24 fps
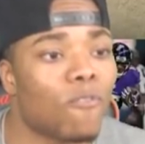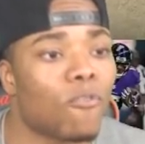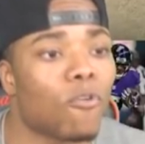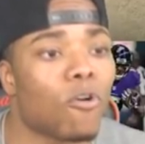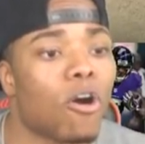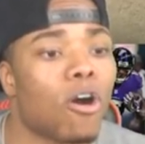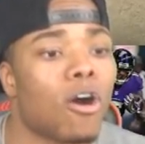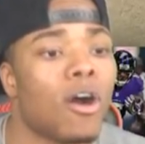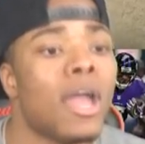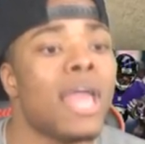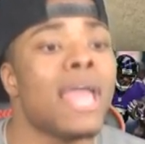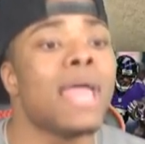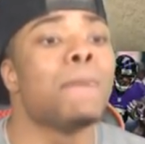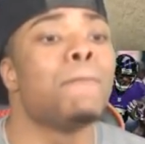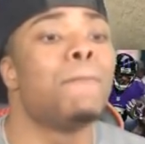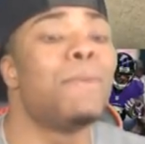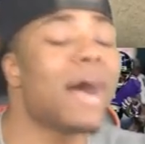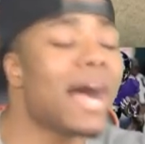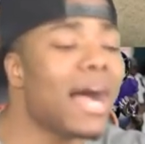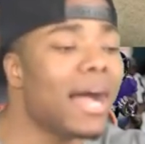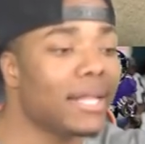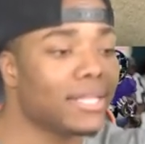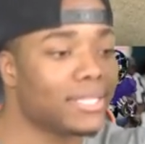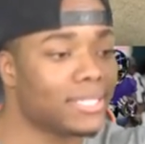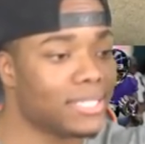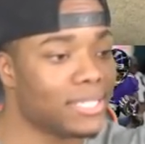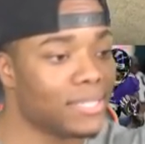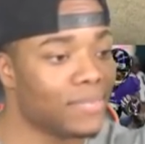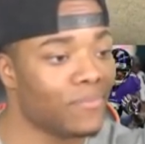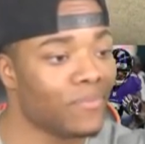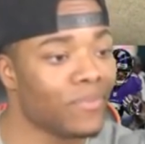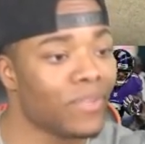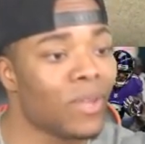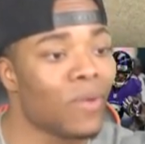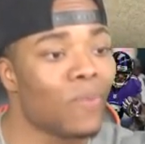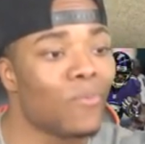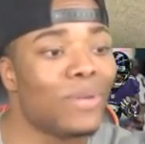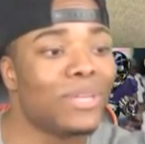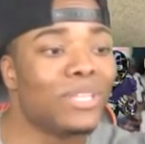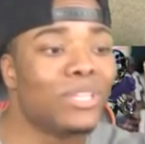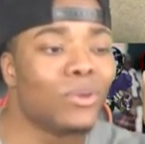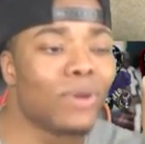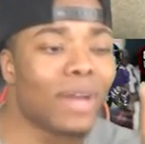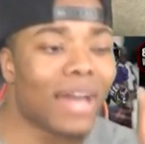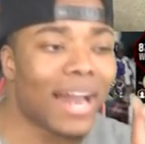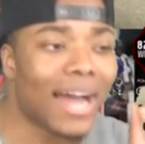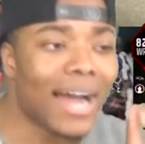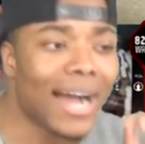overall, but we
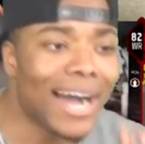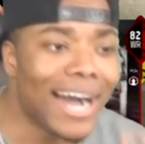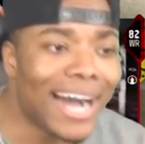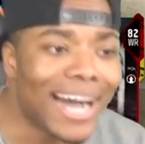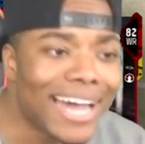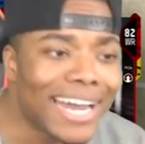do got